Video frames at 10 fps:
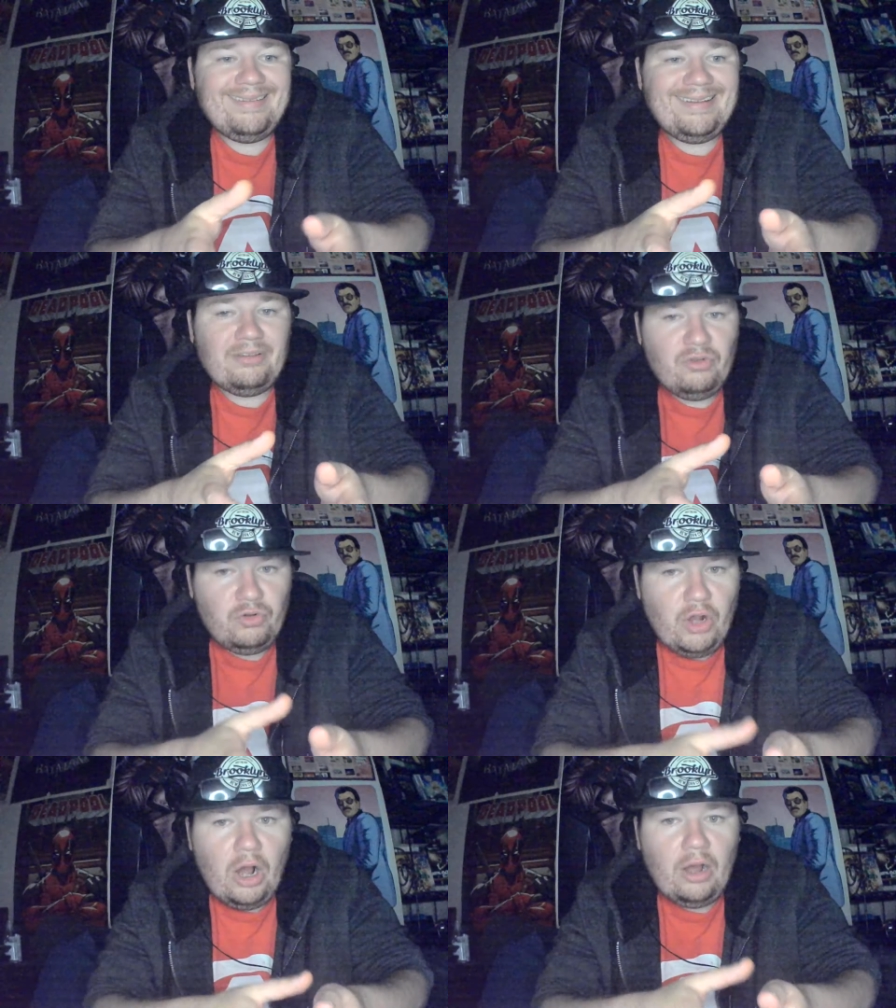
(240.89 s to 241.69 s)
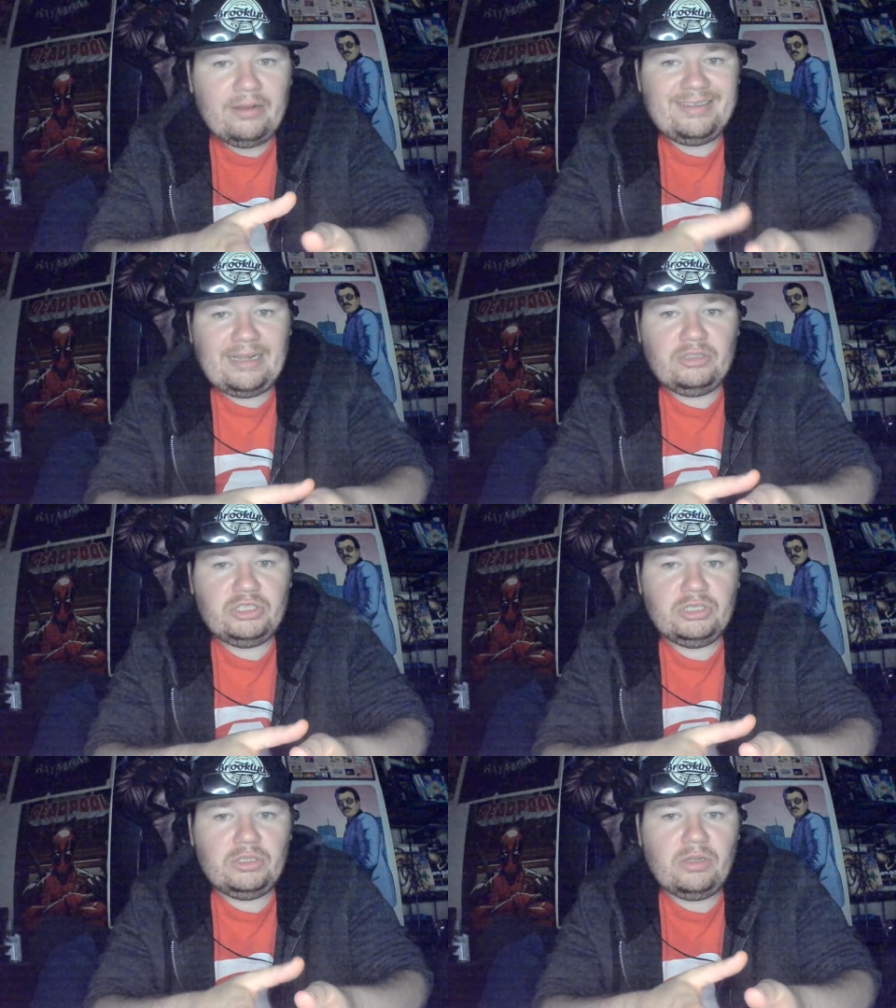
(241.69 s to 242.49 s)
It's not a
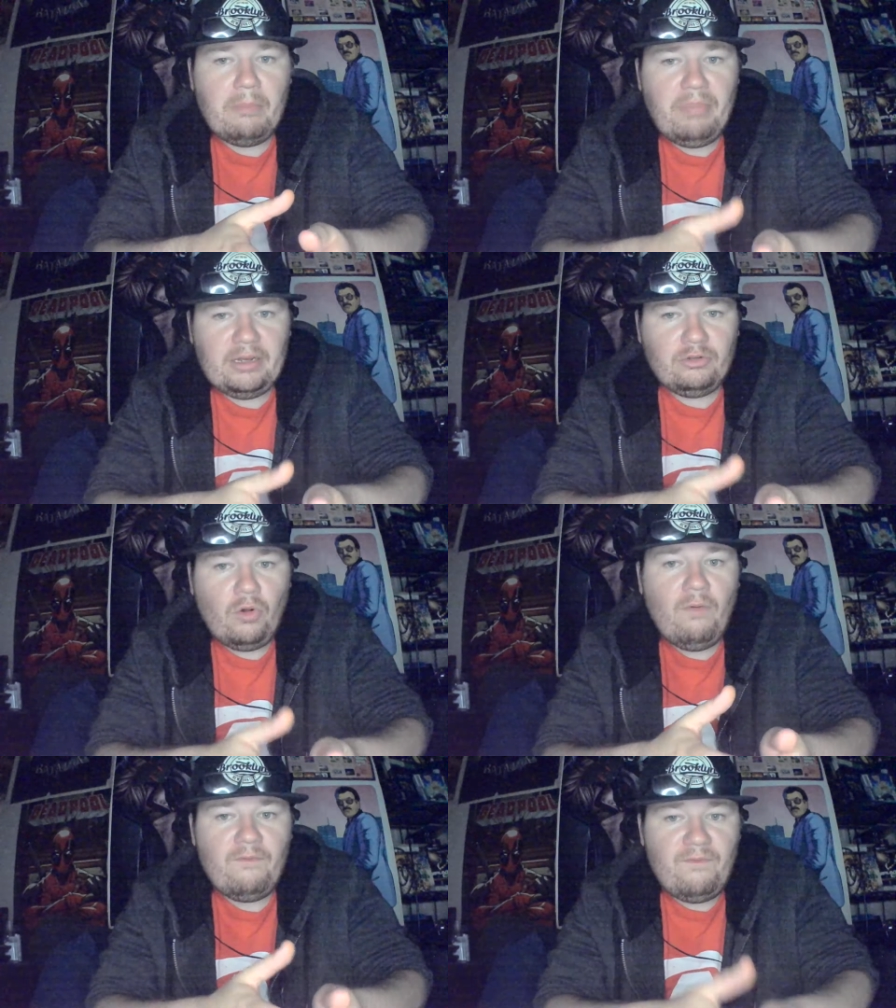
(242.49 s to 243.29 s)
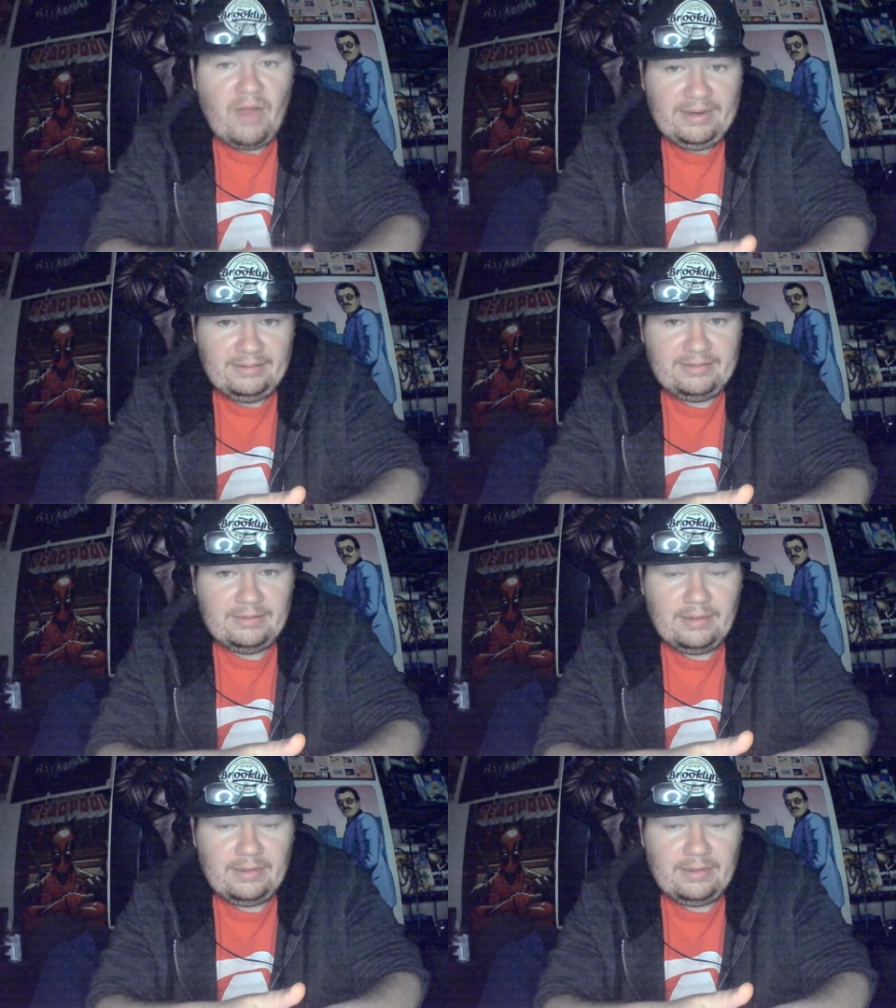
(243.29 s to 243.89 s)
sanctioned Bellator fight.